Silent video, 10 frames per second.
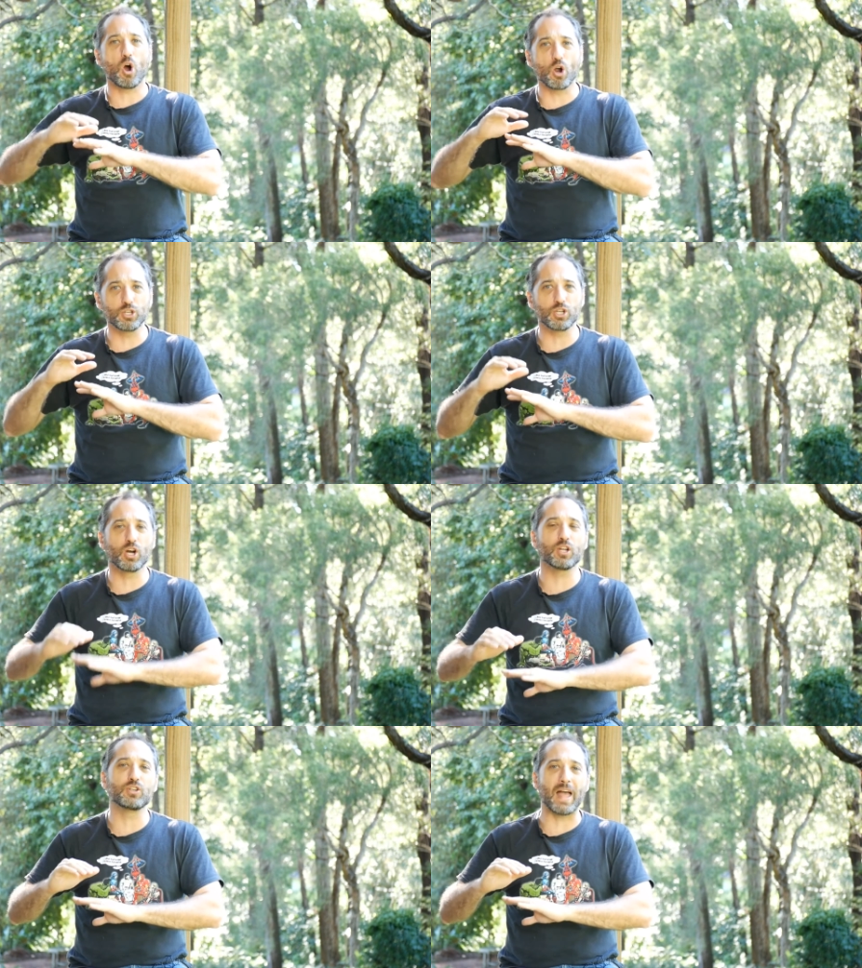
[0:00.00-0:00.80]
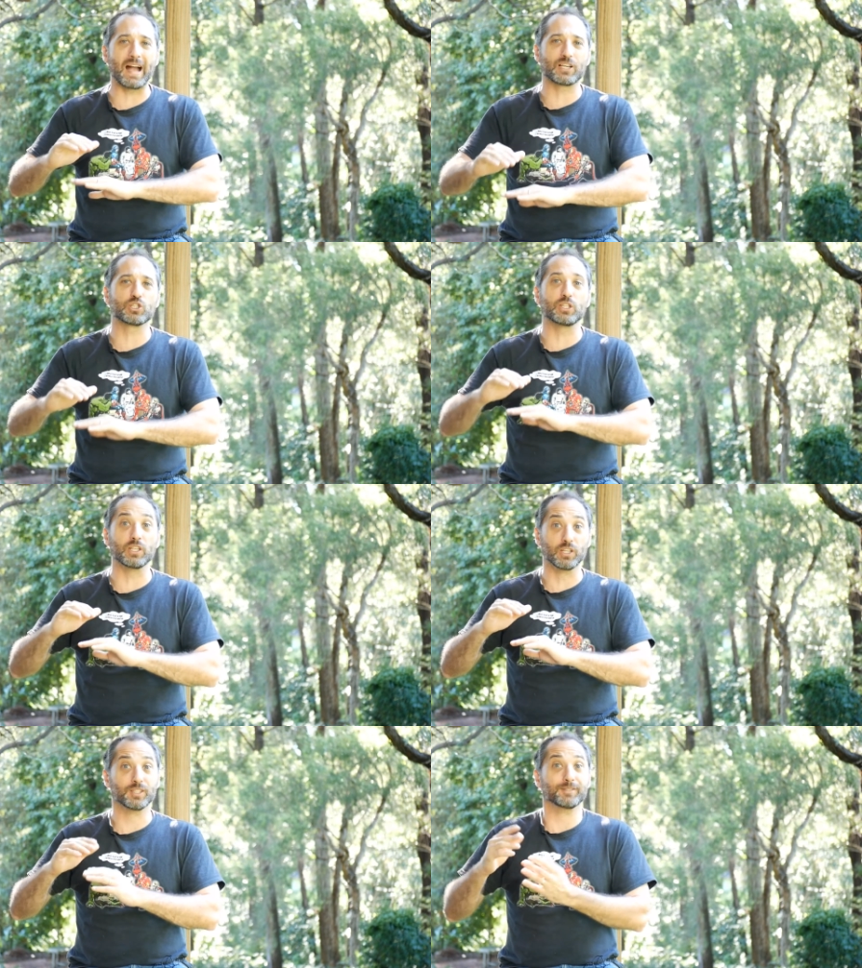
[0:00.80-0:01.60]
Are you going to
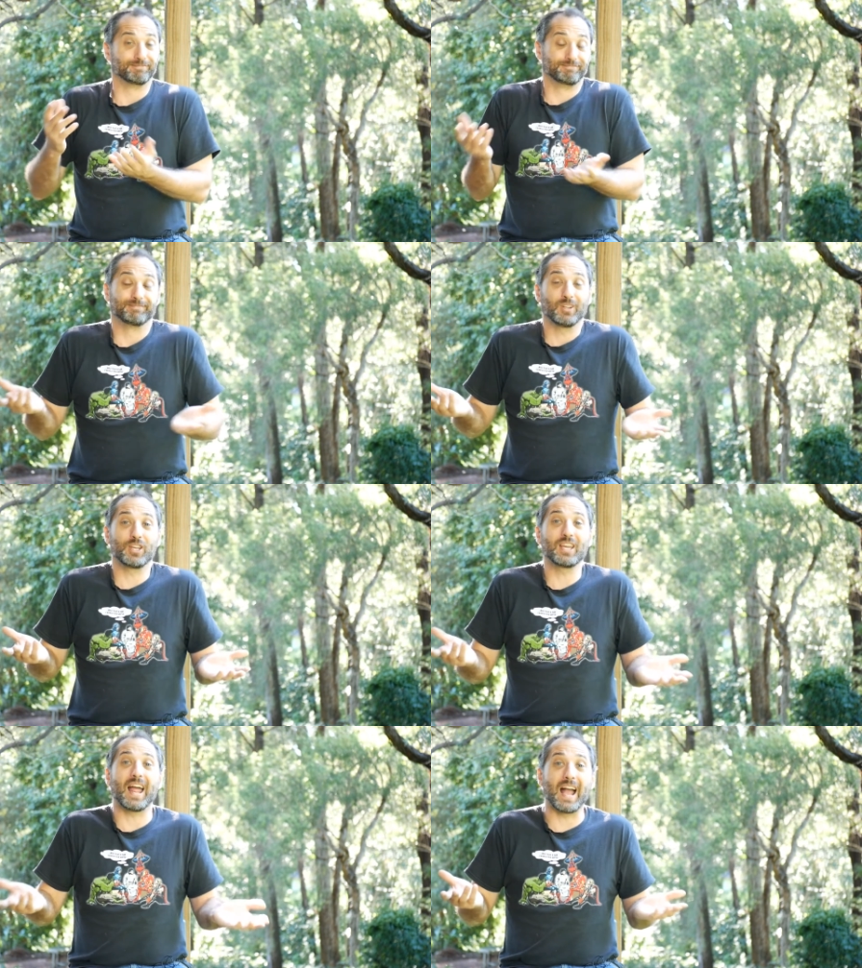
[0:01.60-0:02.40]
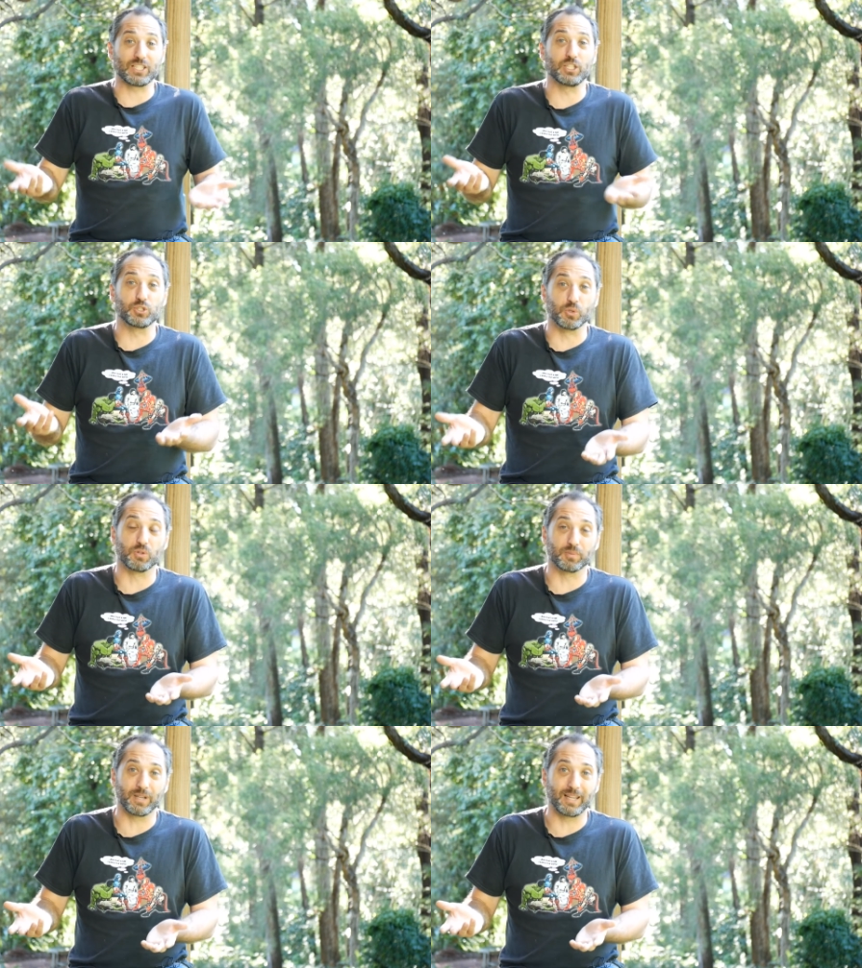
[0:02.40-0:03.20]
actually do
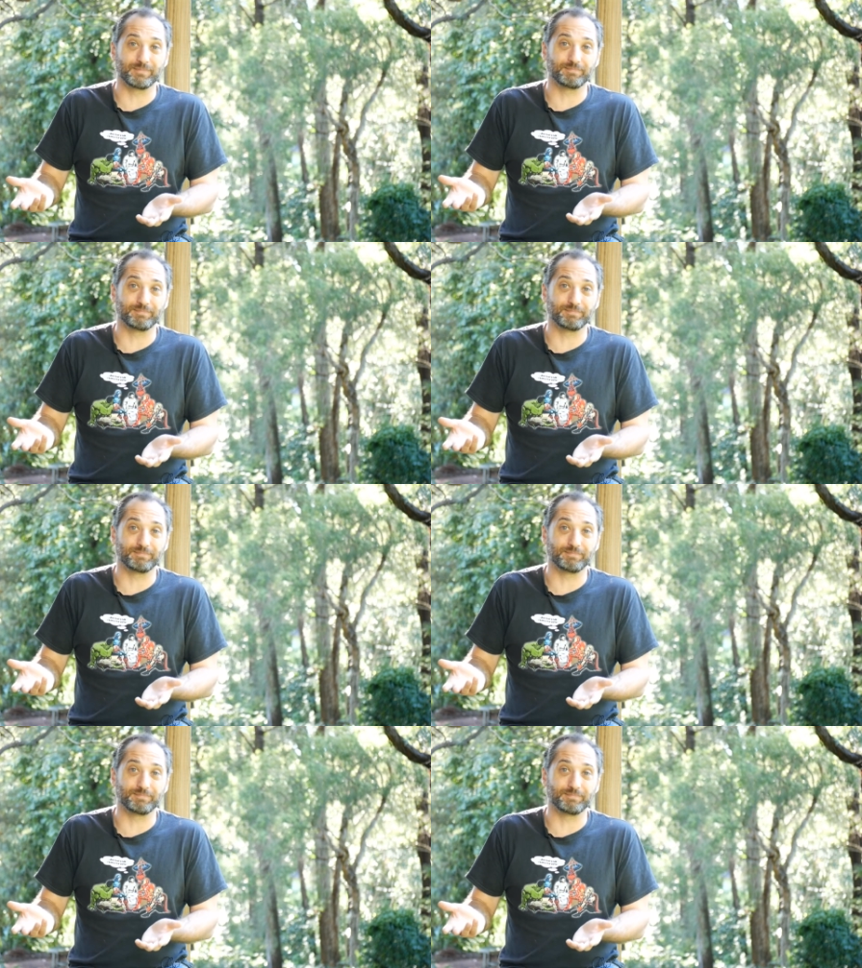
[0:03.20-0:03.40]
them, right?